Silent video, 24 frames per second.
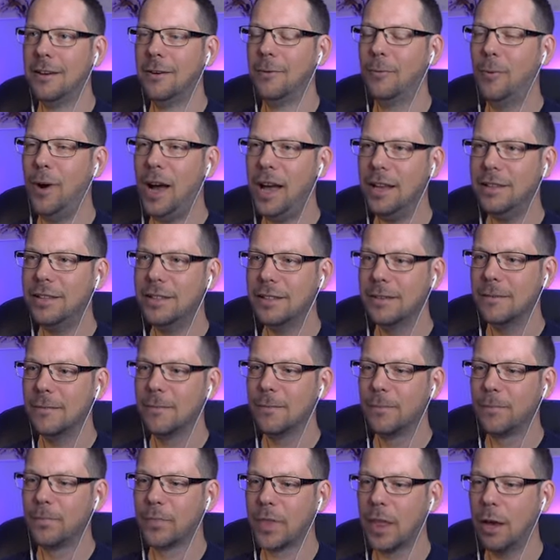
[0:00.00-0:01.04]
What?
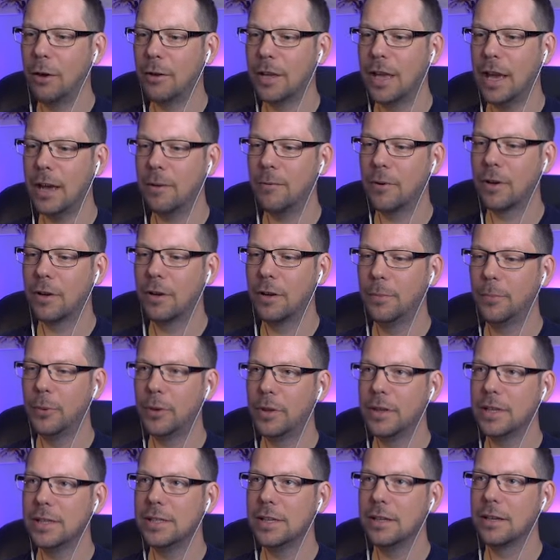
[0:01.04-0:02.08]
Okay, we're going to
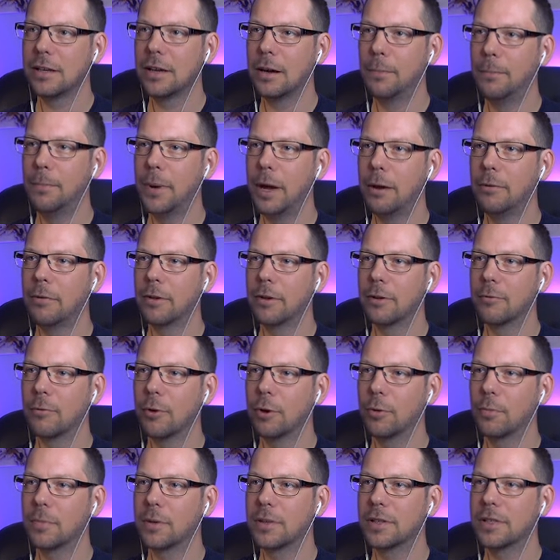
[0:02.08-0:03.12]
put this in a component
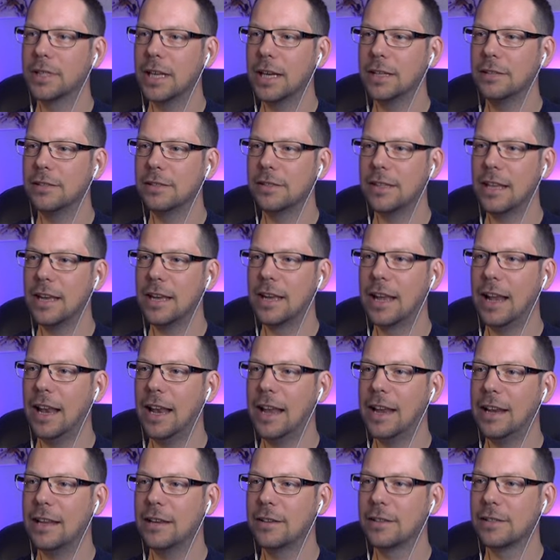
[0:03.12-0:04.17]
group because that just, it
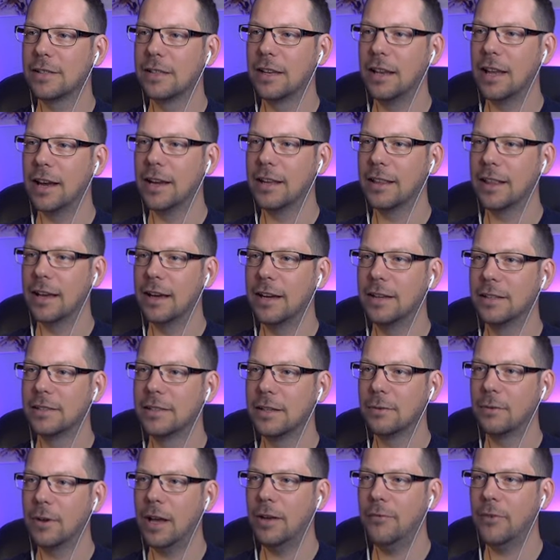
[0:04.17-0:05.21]
clearly doesn't like that.
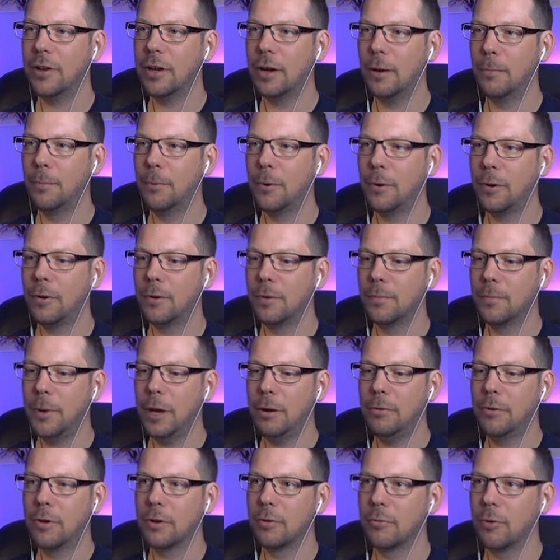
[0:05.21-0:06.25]
So we have a
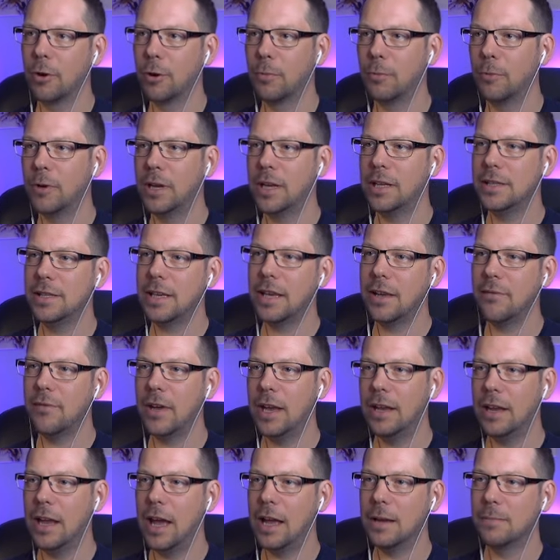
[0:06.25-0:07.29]
component group. We need to give
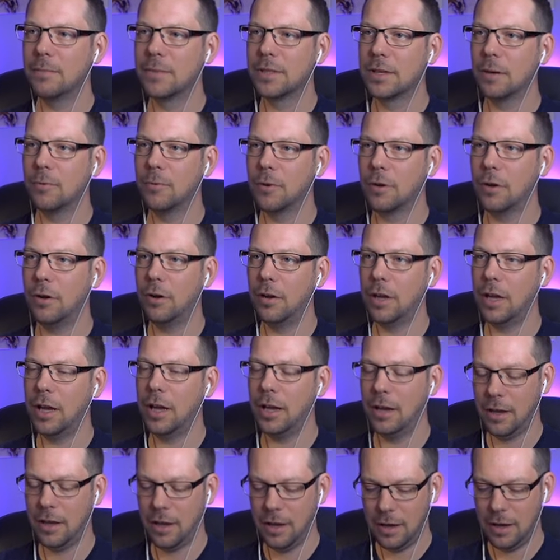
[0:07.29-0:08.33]
it a name. So we'll call
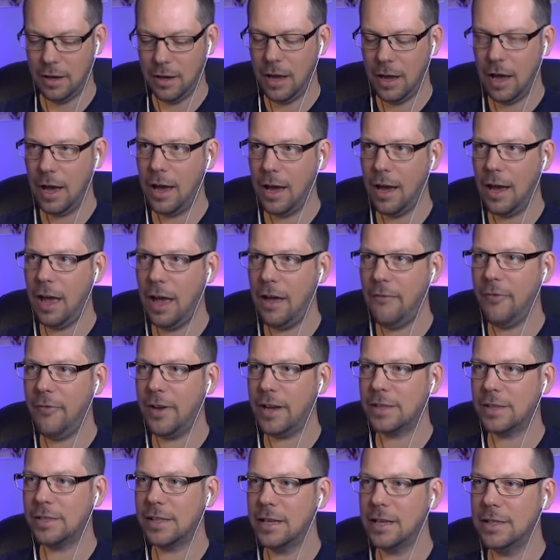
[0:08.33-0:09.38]
it
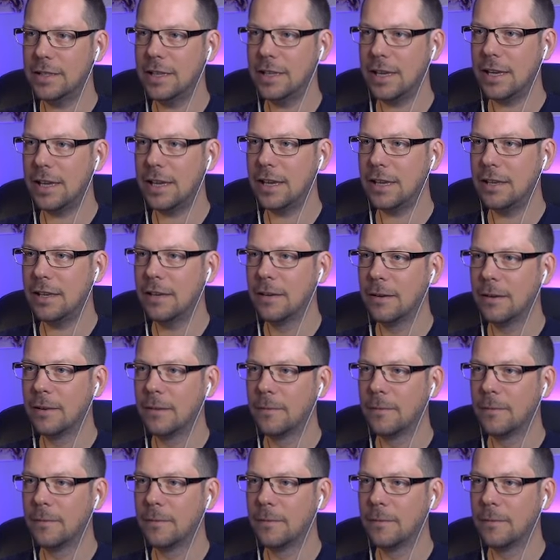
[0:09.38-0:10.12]
FXNT